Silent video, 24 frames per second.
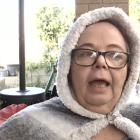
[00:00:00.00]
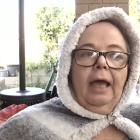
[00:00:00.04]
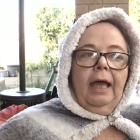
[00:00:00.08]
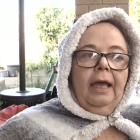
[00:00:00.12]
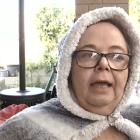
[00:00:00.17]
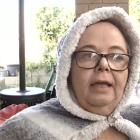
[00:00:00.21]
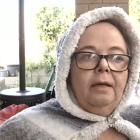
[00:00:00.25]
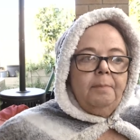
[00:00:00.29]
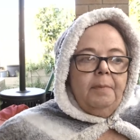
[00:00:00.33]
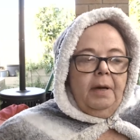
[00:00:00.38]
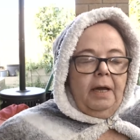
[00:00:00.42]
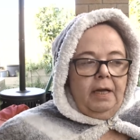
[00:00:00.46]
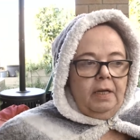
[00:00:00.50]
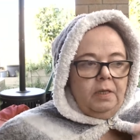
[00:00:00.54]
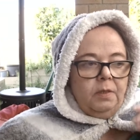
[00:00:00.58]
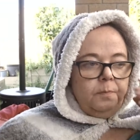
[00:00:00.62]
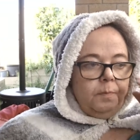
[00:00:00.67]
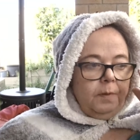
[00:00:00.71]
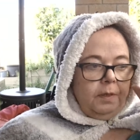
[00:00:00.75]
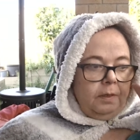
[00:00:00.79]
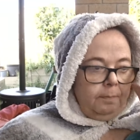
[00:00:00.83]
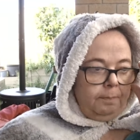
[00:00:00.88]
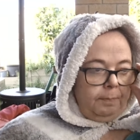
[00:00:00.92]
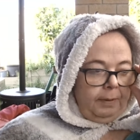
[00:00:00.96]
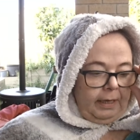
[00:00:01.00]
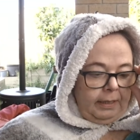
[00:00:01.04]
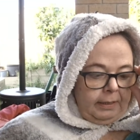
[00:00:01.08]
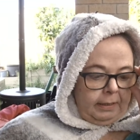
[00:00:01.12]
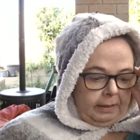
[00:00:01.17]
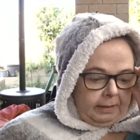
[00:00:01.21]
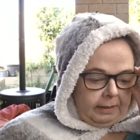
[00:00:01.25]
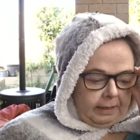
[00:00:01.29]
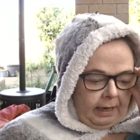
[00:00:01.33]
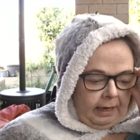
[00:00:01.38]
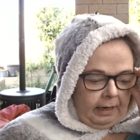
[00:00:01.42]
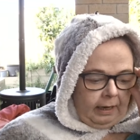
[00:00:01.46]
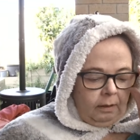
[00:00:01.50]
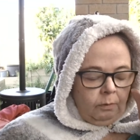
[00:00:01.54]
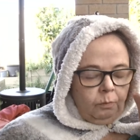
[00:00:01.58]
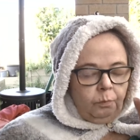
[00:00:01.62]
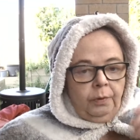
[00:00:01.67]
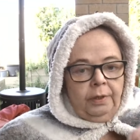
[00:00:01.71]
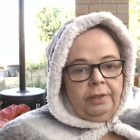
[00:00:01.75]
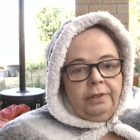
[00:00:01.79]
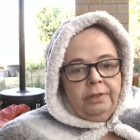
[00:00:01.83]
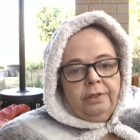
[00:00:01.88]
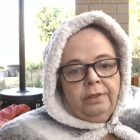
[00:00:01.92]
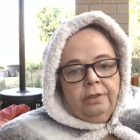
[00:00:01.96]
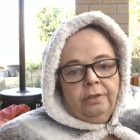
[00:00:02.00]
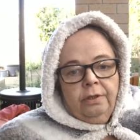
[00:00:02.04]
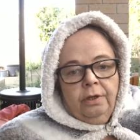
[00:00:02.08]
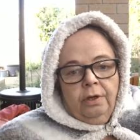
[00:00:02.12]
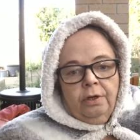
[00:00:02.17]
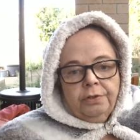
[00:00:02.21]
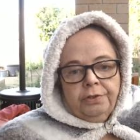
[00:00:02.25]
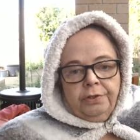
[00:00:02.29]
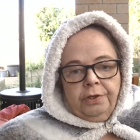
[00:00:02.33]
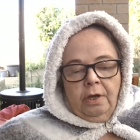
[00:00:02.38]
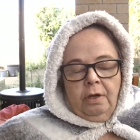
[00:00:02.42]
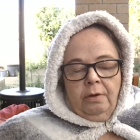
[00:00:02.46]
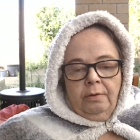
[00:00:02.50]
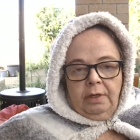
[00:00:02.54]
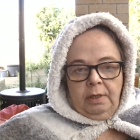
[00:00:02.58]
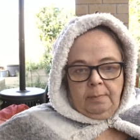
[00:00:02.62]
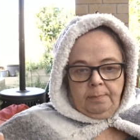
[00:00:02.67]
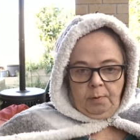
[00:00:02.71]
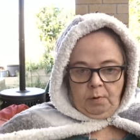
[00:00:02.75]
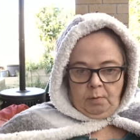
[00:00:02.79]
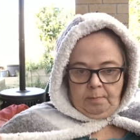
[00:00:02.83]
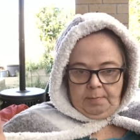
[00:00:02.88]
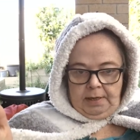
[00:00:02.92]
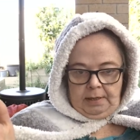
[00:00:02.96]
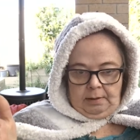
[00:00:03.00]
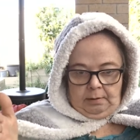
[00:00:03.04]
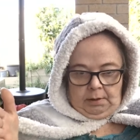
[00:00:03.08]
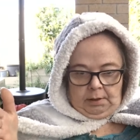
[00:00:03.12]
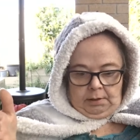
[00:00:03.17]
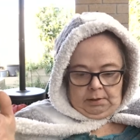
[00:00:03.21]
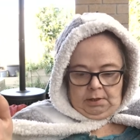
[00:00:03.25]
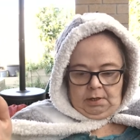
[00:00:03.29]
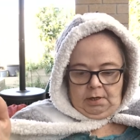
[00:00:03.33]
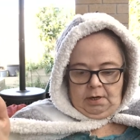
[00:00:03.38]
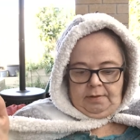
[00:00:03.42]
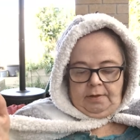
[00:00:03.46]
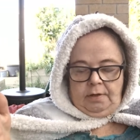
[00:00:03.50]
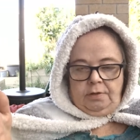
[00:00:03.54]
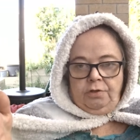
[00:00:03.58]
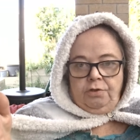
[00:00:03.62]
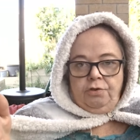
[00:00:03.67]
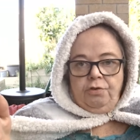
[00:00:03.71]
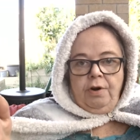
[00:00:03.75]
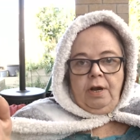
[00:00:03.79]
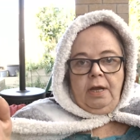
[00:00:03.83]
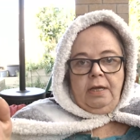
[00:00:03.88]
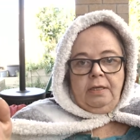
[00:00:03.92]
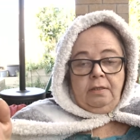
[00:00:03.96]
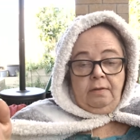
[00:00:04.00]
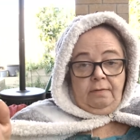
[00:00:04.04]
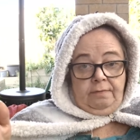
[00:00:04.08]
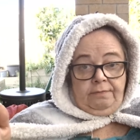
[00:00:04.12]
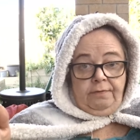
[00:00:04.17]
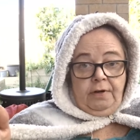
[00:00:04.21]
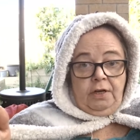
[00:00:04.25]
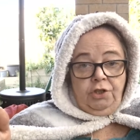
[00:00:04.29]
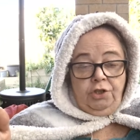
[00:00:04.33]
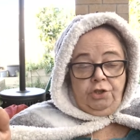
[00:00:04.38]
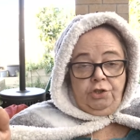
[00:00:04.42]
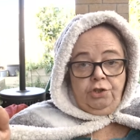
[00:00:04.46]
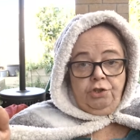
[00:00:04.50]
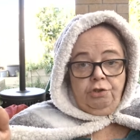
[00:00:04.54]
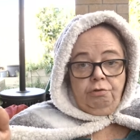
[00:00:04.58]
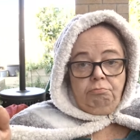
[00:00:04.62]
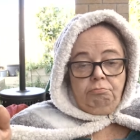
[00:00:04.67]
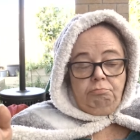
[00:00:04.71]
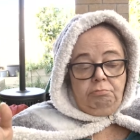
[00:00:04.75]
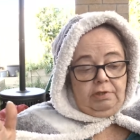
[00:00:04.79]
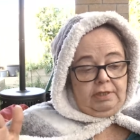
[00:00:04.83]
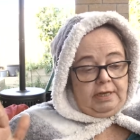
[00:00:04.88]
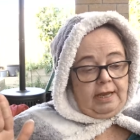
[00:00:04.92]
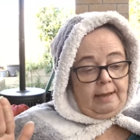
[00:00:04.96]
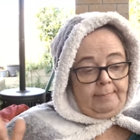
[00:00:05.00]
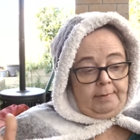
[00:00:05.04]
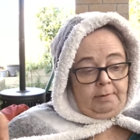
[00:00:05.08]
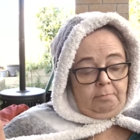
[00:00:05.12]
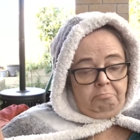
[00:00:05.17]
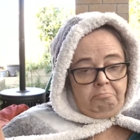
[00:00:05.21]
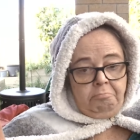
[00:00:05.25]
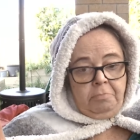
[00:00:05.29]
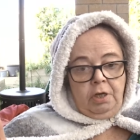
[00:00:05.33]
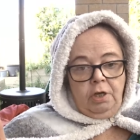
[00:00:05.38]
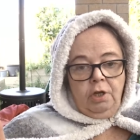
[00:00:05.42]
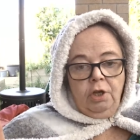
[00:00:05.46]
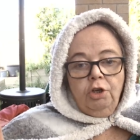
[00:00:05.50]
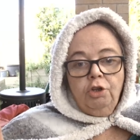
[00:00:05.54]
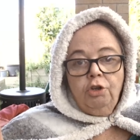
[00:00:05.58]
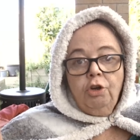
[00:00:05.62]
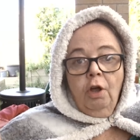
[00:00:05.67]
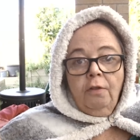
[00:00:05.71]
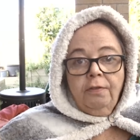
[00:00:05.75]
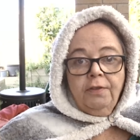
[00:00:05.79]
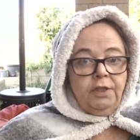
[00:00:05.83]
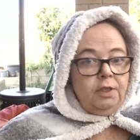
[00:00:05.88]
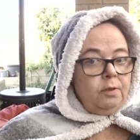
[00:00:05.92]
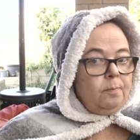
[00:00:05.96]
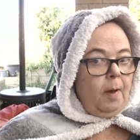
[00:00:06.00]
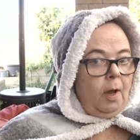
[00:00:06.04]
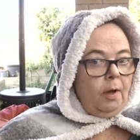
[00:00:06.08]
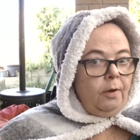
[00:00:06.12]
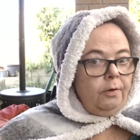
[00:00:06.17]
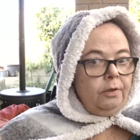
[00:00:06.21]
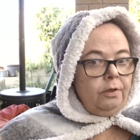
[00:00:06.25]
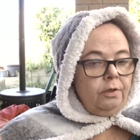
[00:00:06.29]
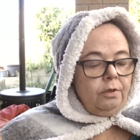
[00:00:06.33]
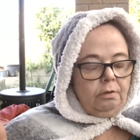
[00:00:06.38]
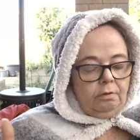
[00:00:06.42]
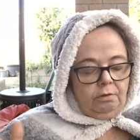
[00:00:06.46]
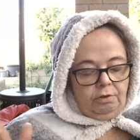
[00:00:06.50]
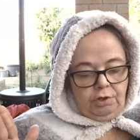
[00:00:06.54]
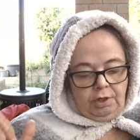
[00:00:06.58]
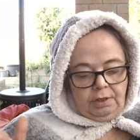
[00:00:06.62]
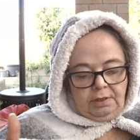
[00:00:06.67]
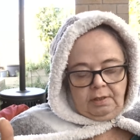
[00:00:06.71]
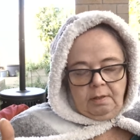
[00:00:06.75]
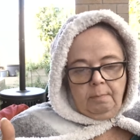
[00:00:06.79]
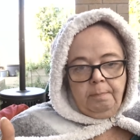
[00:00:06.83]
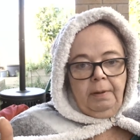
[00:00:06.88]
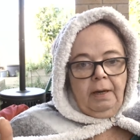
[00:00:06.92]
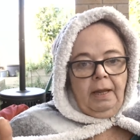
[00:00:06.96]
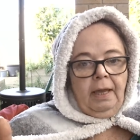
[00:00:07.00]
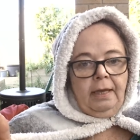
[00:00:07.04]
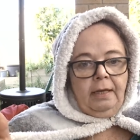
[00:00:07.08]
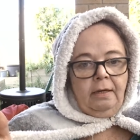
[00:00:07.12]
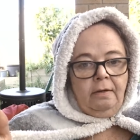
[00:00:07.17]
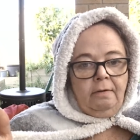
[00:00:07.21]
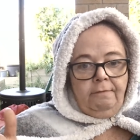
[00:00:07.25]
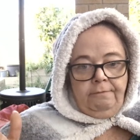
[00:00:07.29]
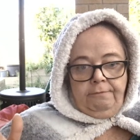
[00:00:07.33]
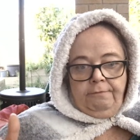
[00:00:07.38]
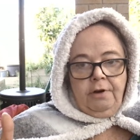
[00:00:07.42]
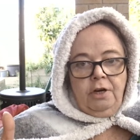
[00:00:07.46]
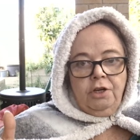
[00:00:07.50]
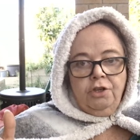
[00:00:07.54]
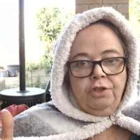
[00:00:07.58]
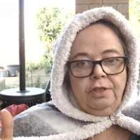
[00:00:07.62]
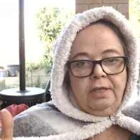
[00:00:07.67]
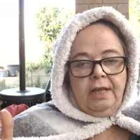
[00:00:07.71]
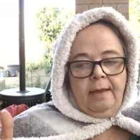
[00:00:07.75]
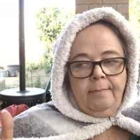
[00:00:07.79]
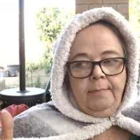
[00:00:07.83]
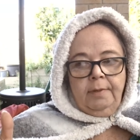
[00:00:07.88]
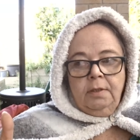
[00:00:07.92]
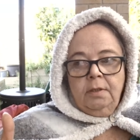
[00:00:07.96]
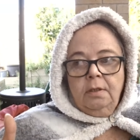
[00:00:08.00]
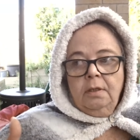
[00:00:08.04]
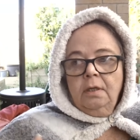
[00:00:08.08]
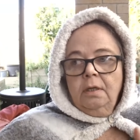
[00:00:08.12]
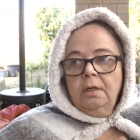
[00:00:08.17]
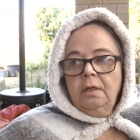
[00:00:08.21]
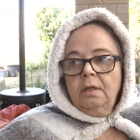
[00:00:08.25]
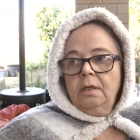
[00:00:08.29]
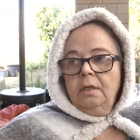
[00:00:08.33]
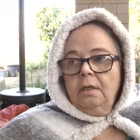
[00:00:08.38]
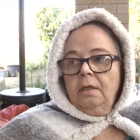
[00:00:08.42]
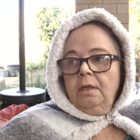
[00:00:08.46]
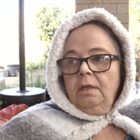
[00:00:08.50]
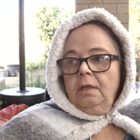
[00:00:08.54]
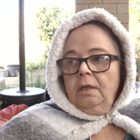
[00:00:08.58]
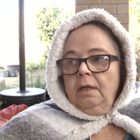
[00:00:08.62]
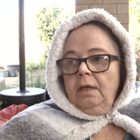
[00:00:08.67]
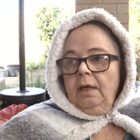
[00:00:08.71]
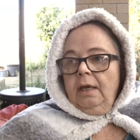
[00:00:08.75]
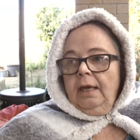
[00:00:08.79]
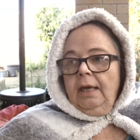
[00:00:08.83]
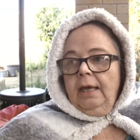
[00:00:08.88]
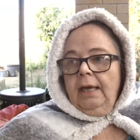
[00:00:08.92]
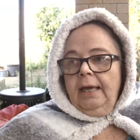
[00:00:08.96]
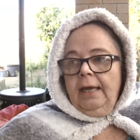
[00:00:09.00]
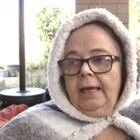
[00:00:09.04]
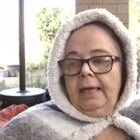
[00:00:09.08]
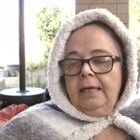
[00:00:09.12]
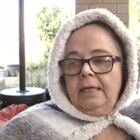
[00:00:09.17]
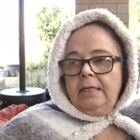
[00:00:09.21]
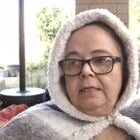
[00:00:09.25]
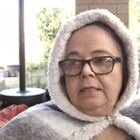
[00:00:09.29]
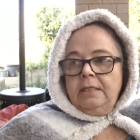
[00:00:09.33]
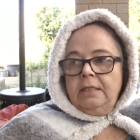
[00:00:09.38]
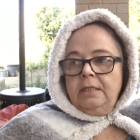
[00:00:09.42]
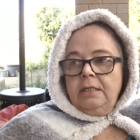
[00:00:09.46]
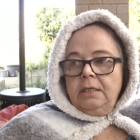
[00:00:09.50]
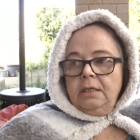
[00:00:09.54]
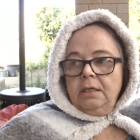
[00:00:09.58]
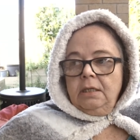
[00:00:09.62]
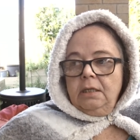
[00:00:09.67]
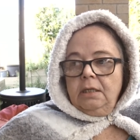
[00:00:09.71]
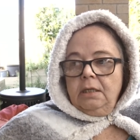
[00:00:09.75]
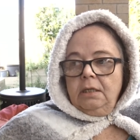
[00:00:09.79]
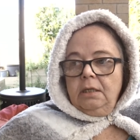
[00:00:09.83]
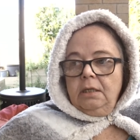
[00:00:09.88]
And my husband, bless his heart, went to Costco and he bought me like, you know, those trays of fresh salmon, not the smoked, just the plain fresh salmon. And